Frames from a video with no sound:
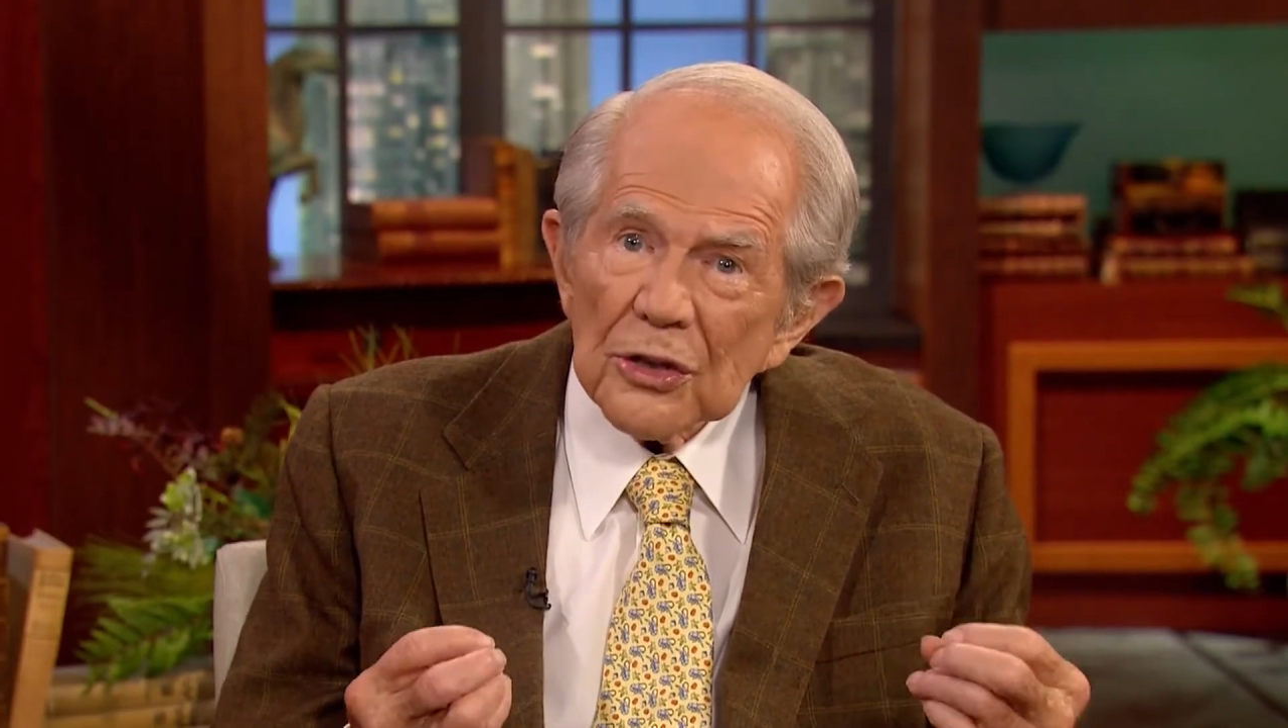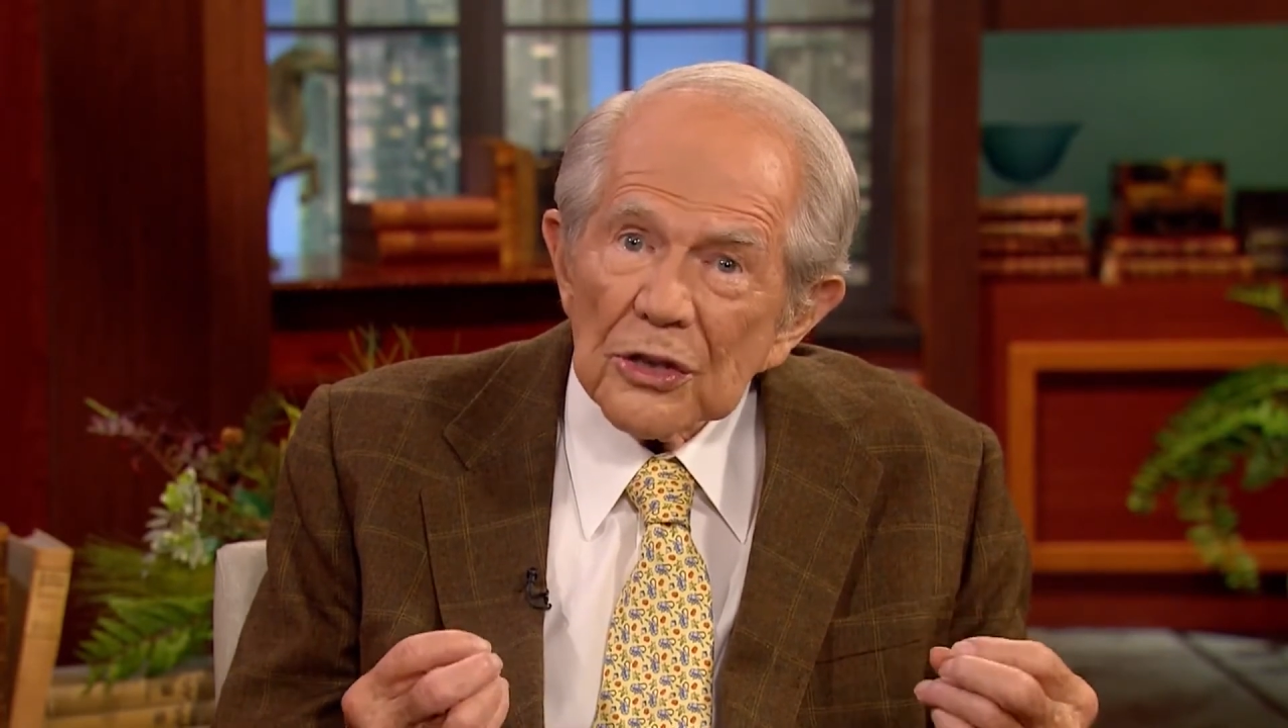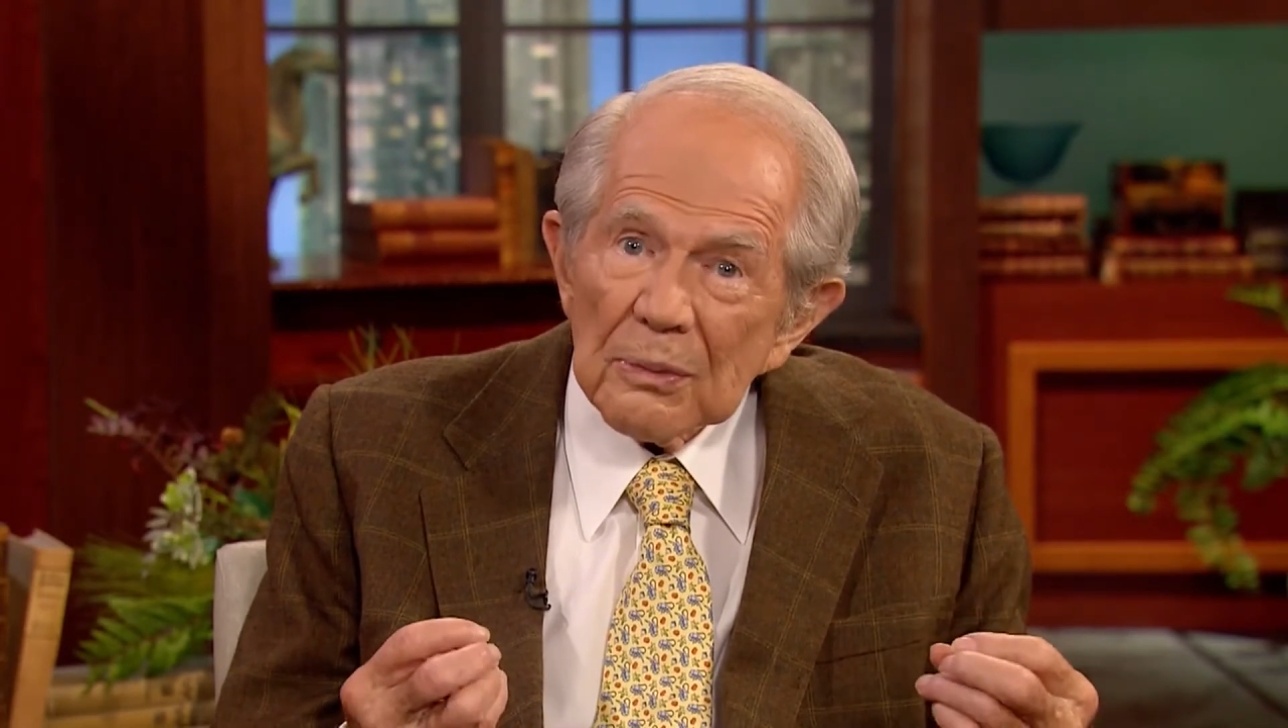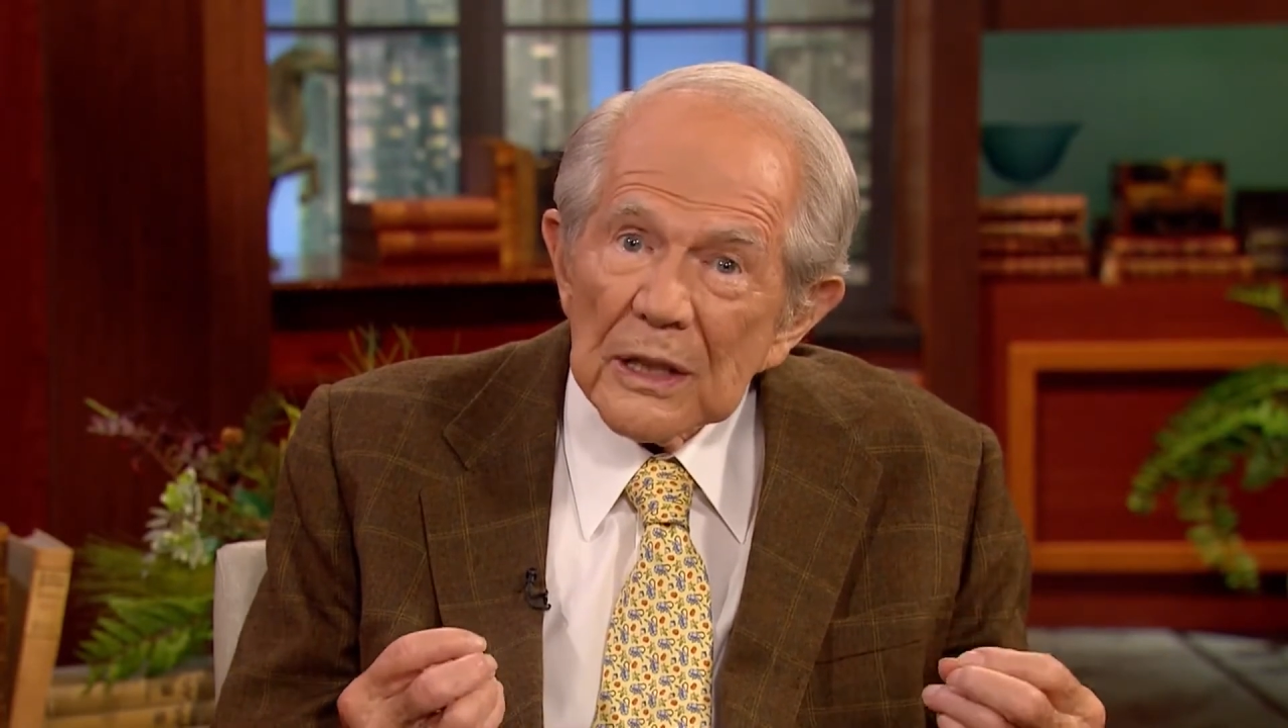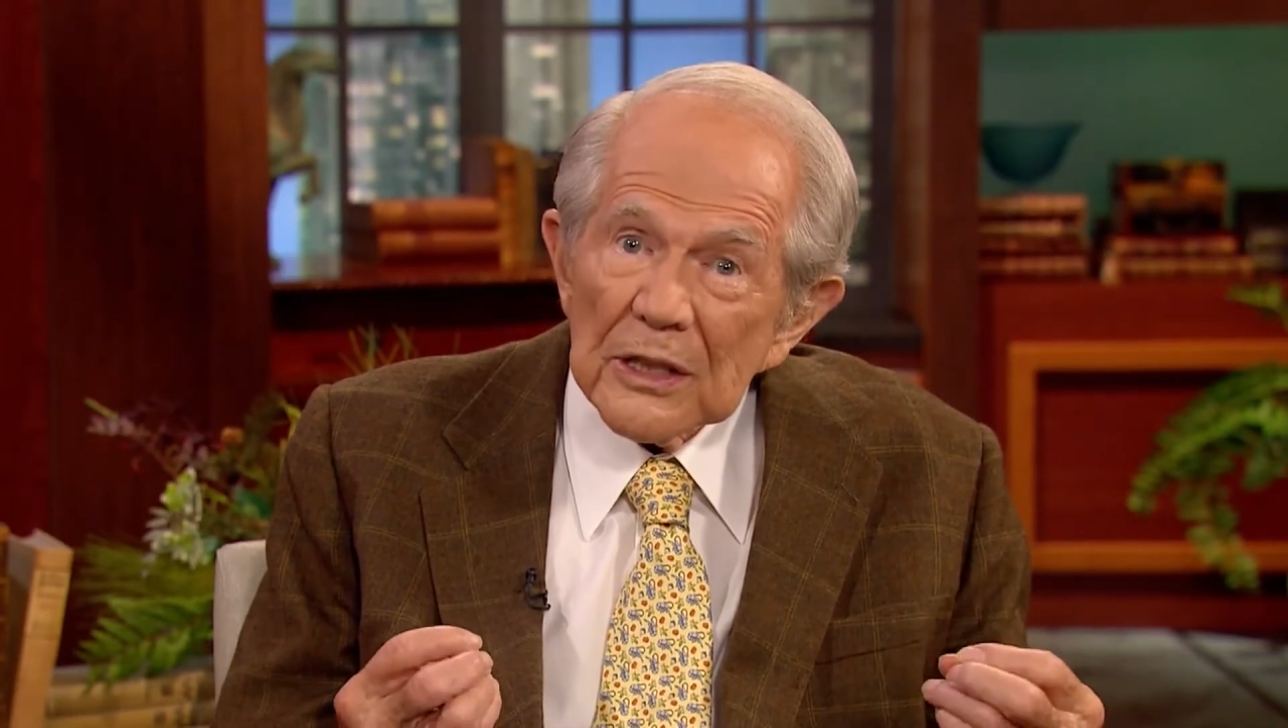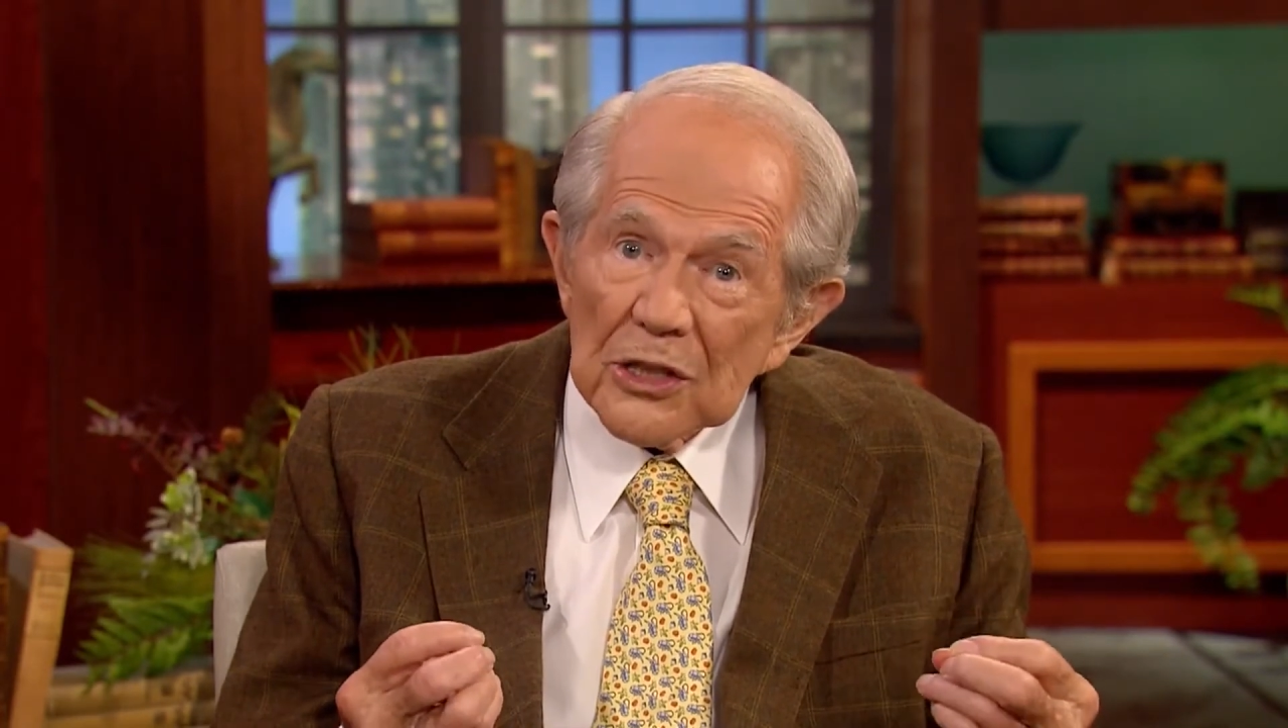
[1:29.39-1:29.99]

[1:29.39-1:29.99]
unto me the